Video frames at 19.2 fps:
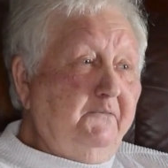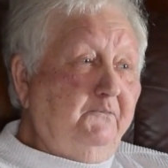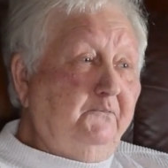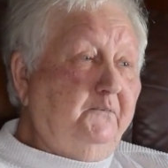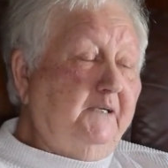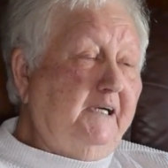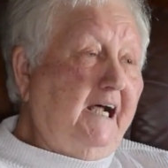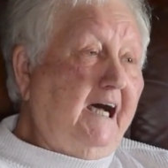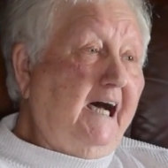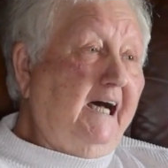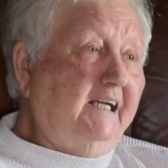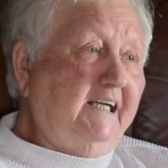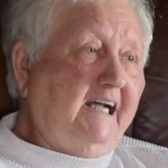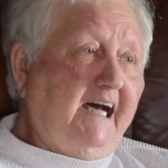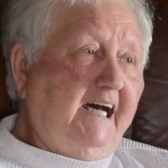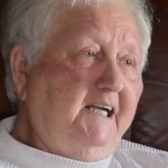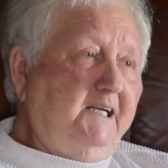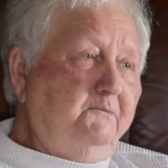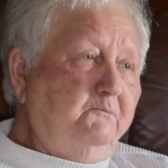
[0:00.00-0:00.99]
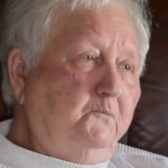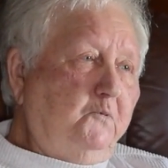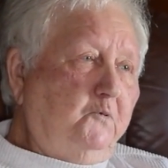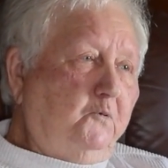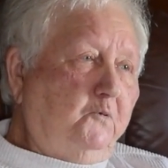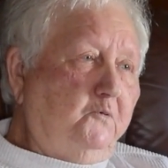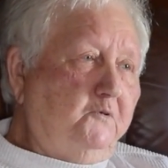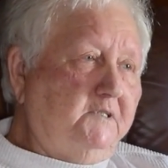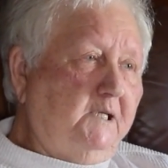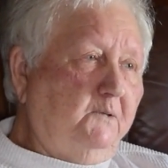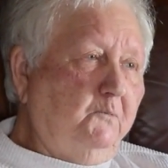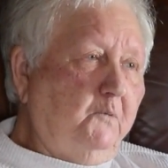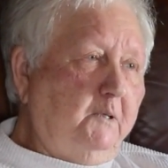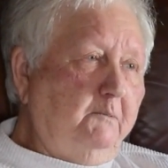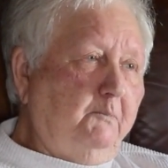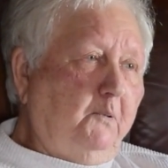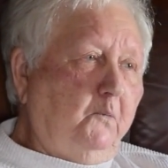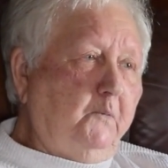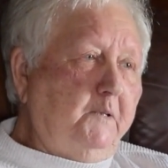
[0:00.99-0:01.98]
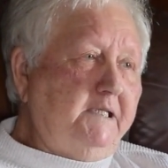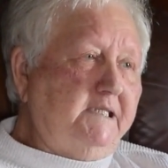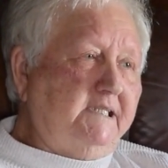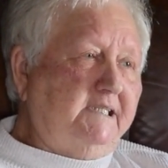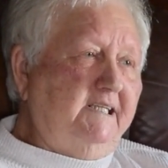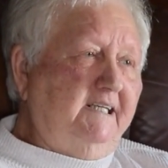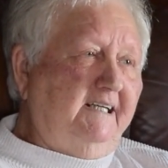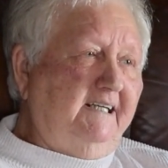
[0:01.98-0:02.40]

But I didn't want girls, I wanted boys.